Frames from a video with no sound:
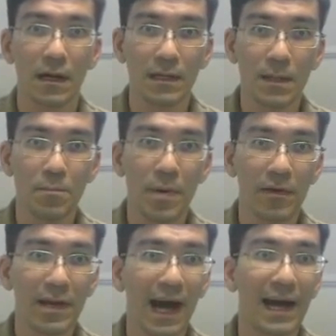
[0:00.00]

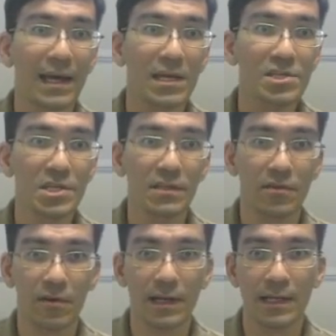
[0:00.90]
Comparing IAG,
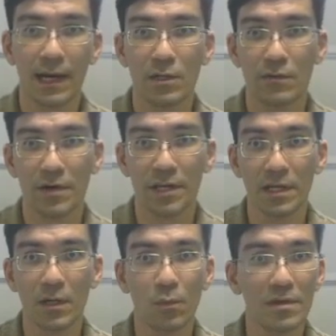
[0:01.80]
the red line over
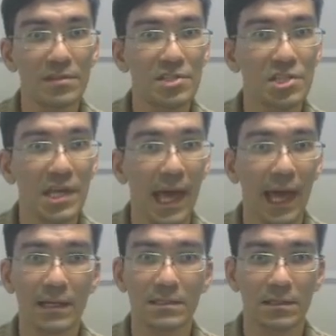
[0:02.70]
here, with
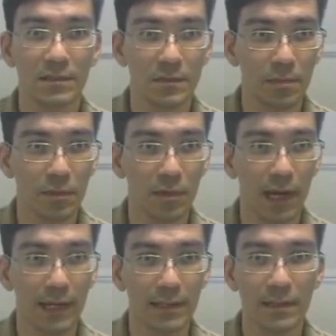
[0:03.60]
GDX, the blue
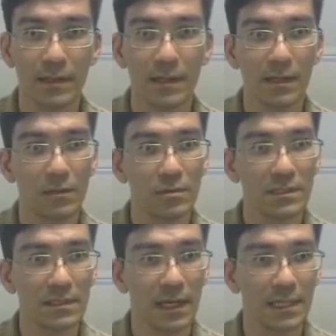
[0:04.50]
line, we
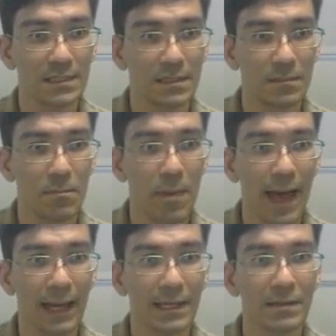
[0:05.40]
see that
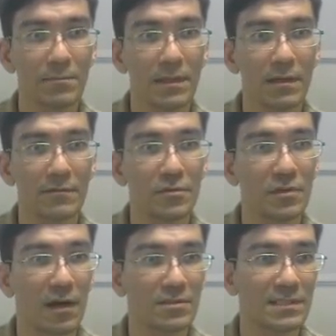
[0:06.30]
back in middle of
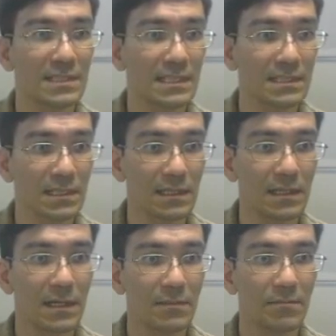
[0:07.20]
2016,
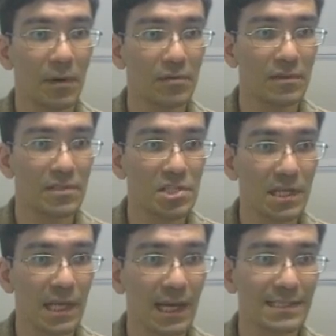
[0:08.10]
both
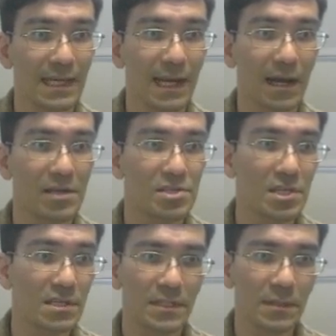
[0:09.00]
GDX and
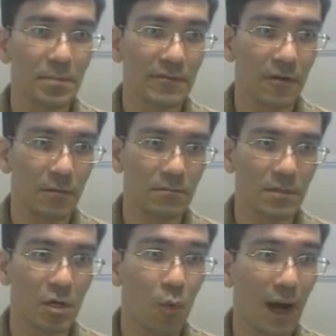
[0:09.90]
IAG did
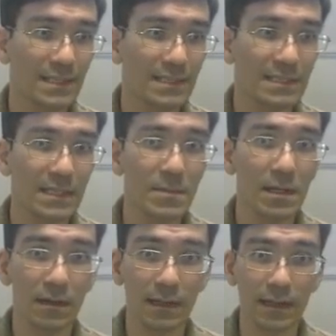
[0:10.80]
perform quite
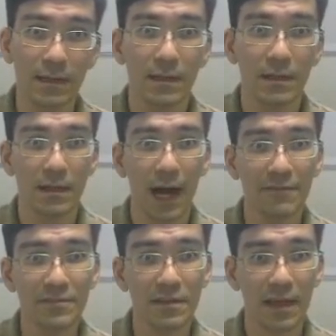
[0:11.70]
similarly.
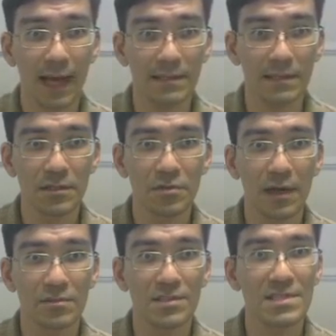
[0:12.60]
After that, in
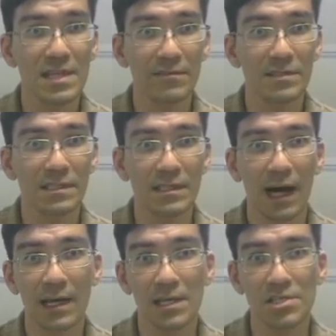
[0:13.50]
2017,
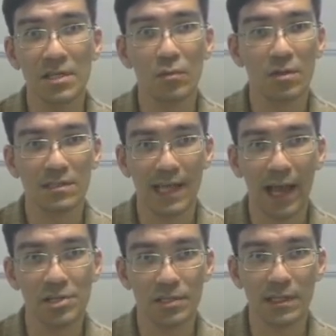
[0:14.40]
IAG was
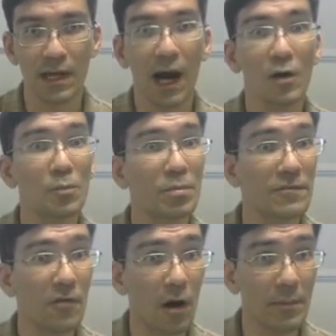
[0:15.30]
actually
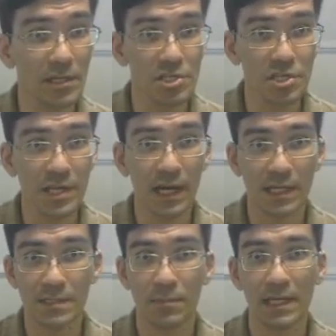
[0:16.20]
outperforming
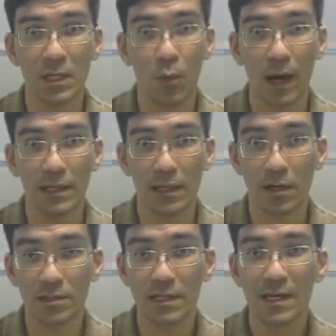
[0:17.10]
GDX by quite a
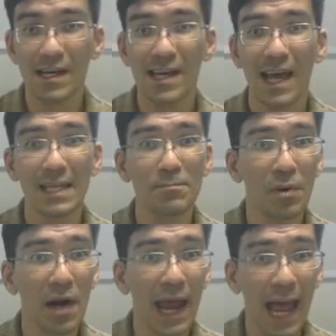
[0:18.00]
lot, and
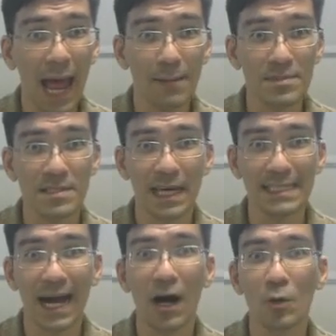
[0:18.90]
perhaps
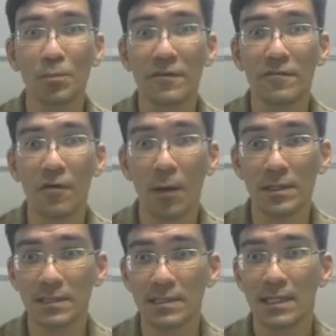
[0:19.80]
that
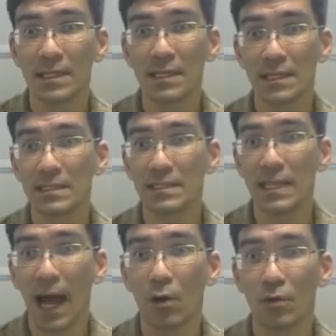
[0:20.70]
outperformance is
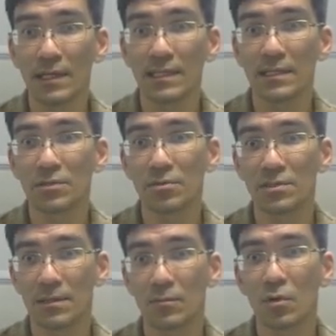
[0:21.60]
now leading to
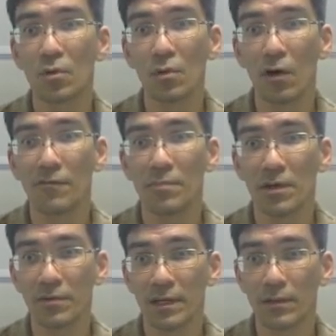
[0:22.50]
some cool-off
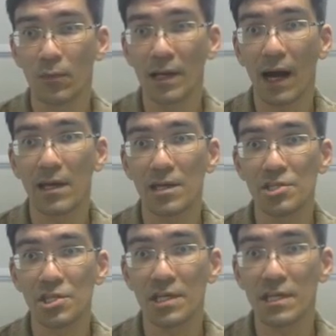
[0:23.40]
period when
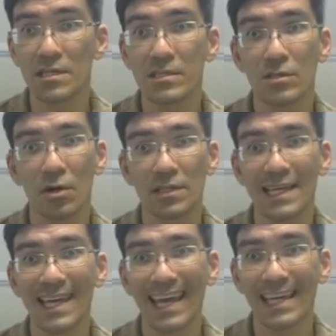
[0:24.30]
IAG is
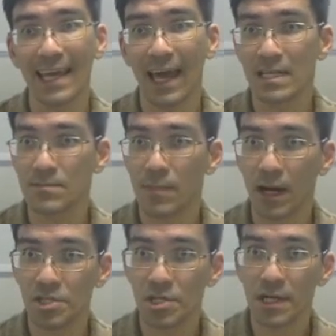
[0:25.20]
not gaining as
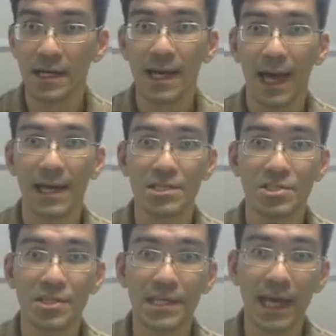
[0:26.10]
much
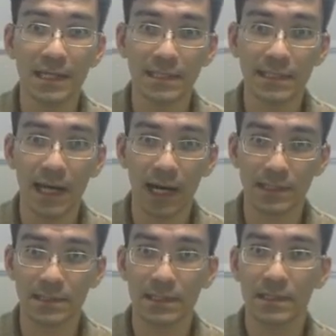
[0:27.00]
as GDX
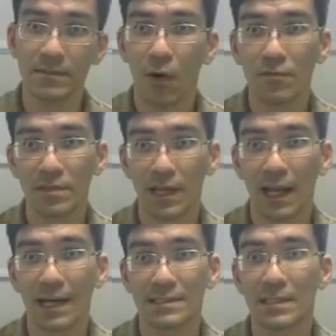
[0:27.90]
does over the last